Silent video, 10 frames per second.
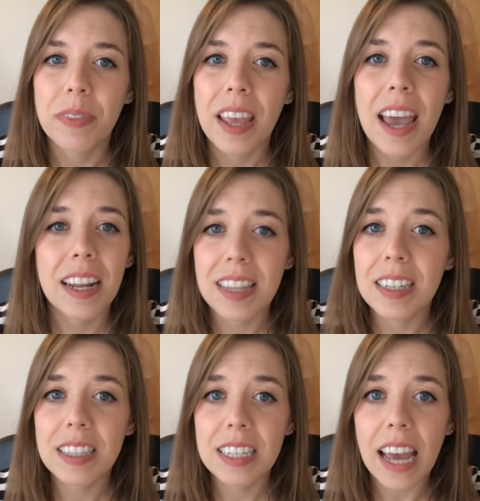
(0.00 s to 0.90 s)
And at the end
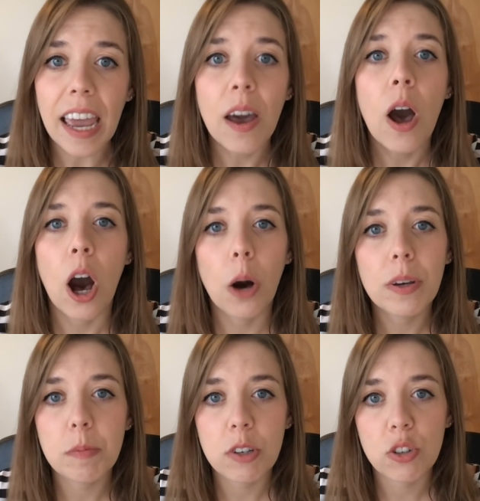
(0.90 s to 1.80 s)
of the day,
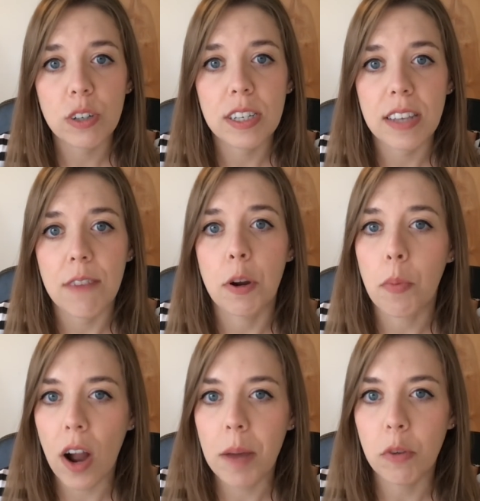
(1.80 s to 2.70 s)
always be sure to save your
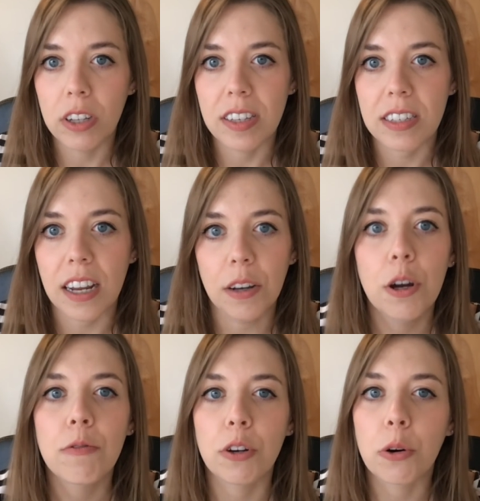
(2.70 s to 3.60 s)
prime real estate
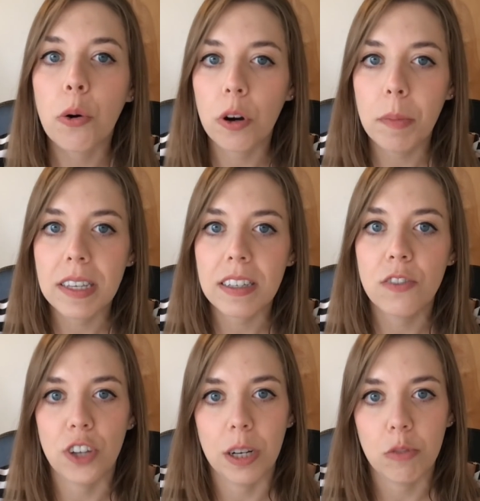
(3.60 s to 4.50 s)
for your core
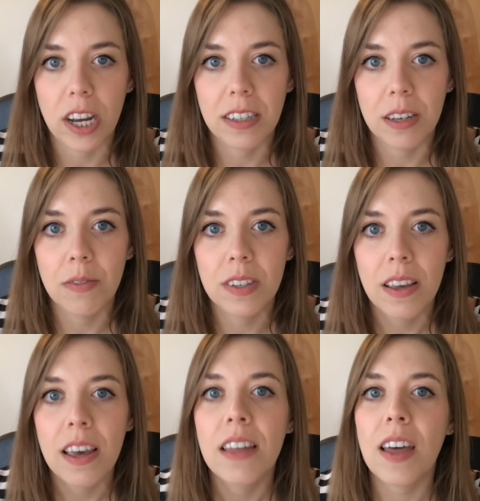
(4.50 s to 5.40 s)
message and objectives.
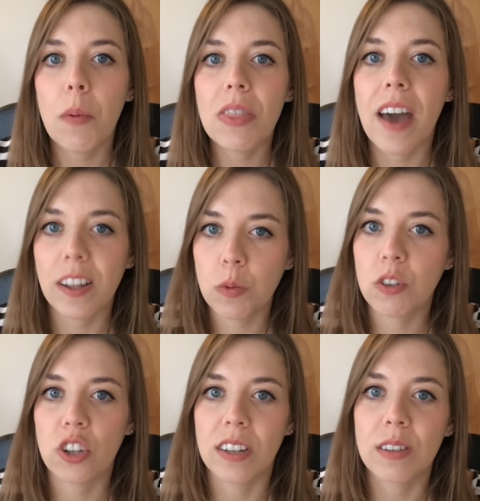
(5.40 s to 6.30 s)
That way, that's what
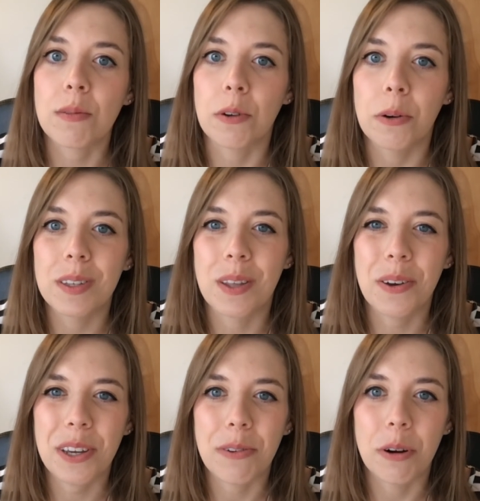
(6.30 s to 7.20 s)
shines through as the
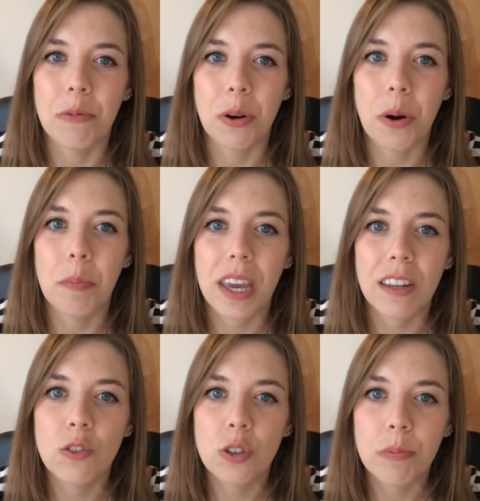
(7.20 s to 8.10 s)
hero of your
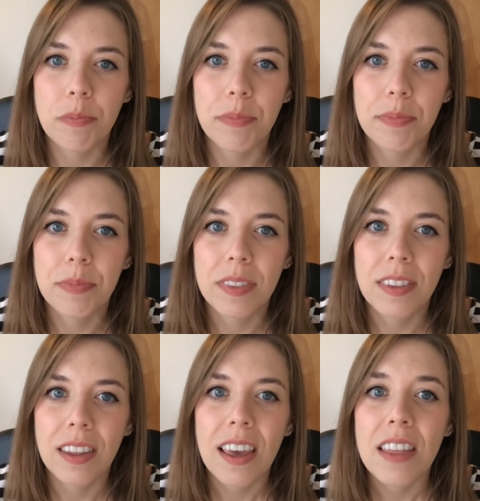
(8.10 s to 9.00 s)
homepage.
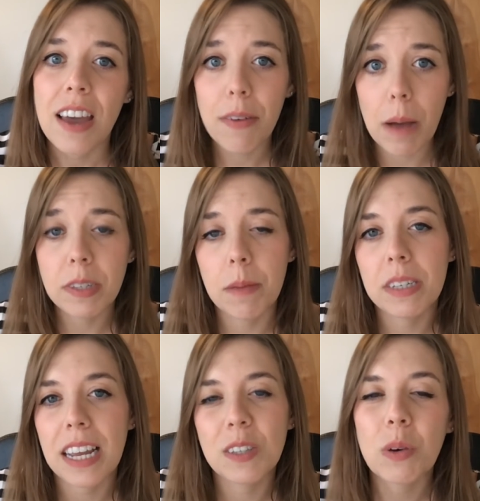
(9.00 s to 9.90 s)
That wraps up
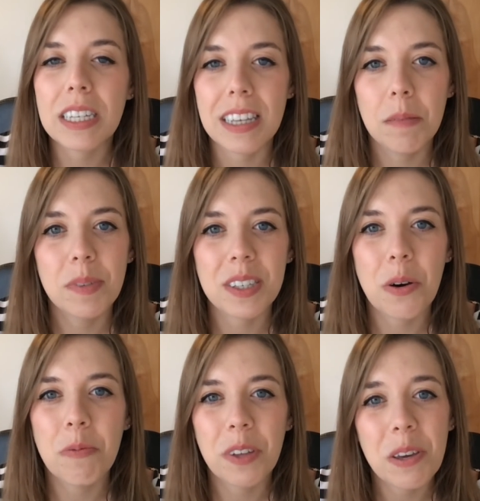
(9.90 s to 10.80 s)
today's quick tips.
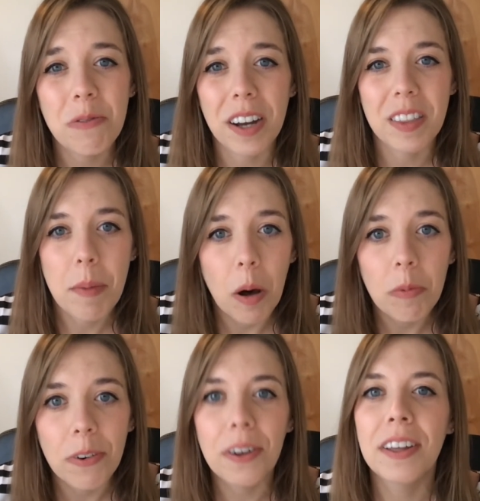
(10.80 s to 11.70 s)
Hopefully you find them
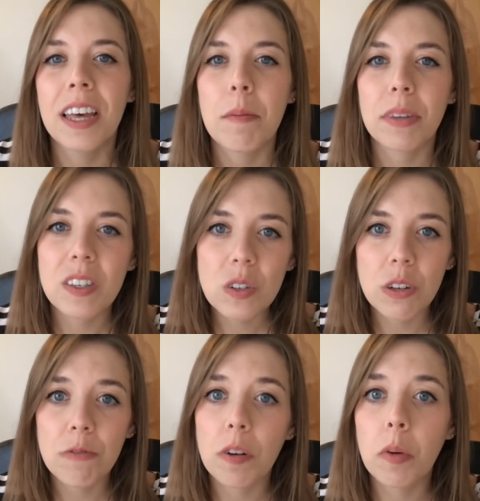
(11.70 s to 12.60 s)
helpful. Please tune
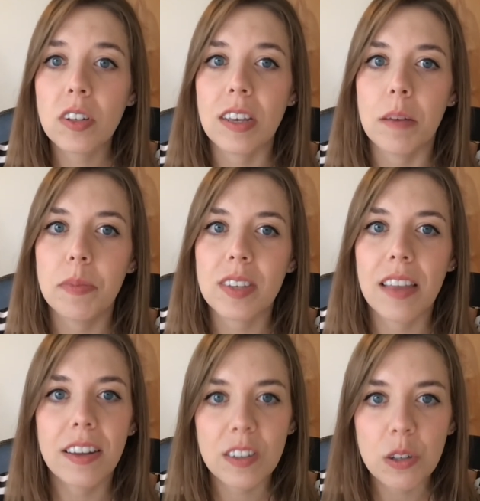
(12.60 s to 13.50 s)
in for more tips
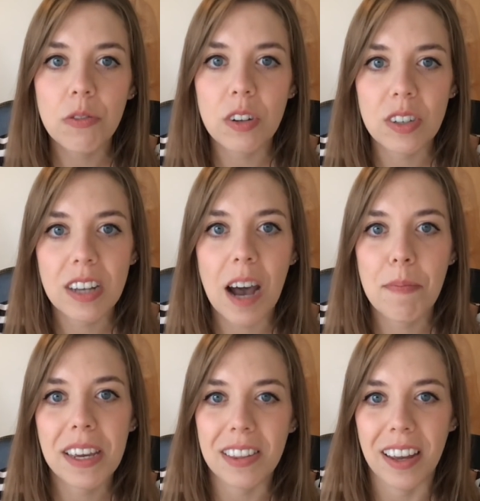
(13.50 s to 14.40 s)
and let us know if there's a
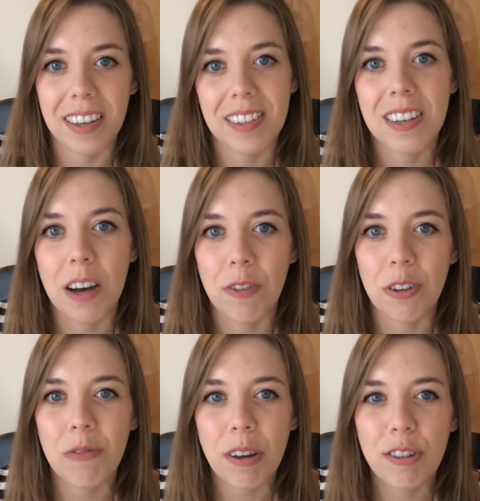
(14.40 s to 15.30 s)
topic you'd like us to cover in
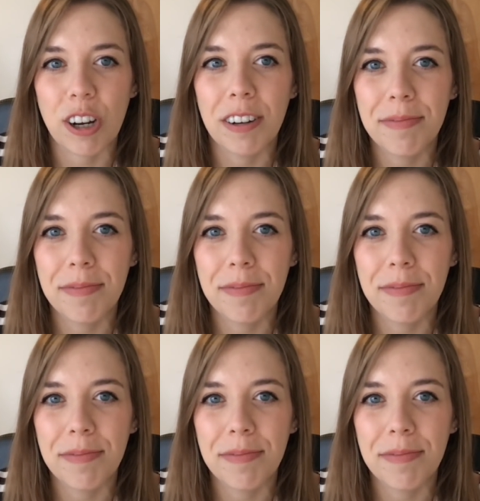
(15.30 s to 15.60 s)
the future.